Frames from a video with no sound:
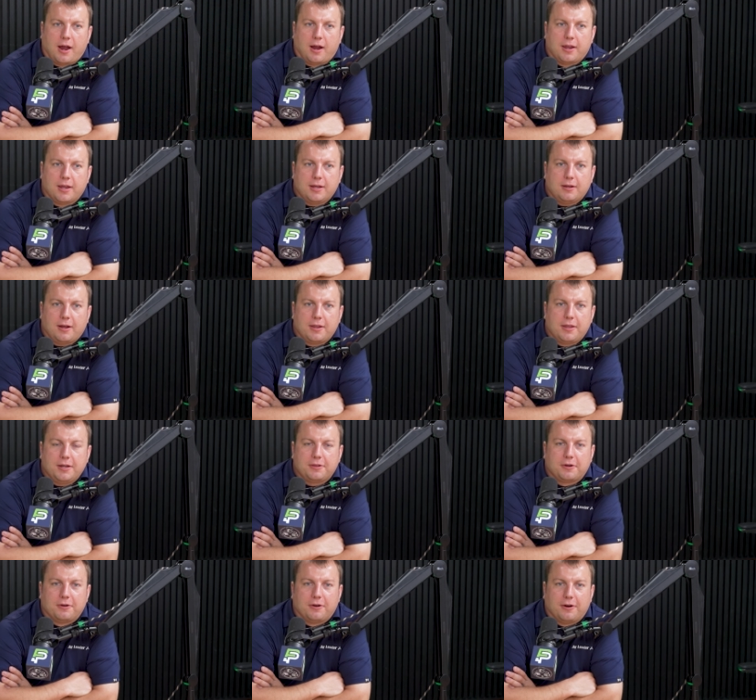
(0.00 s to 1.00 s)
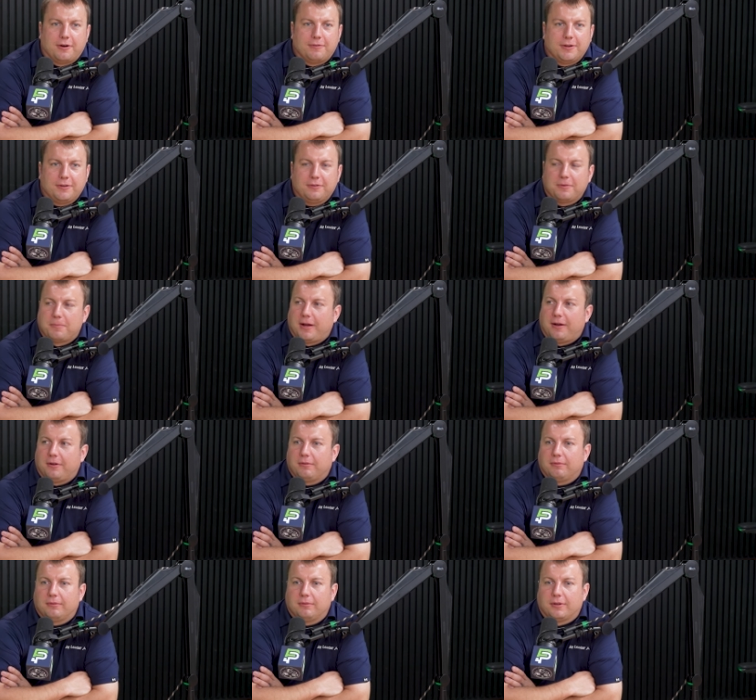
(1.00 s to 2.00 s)
I think they're nervous
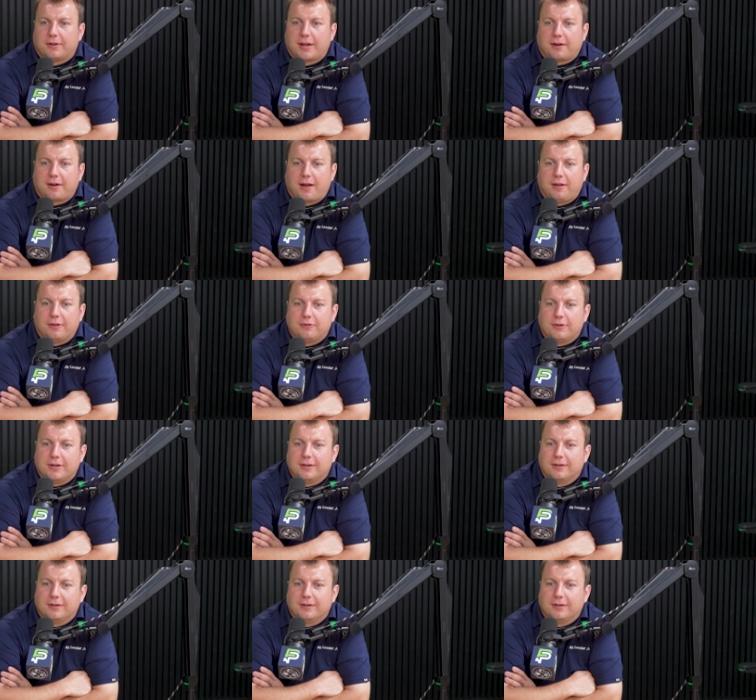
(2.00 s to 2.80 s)
about the technology.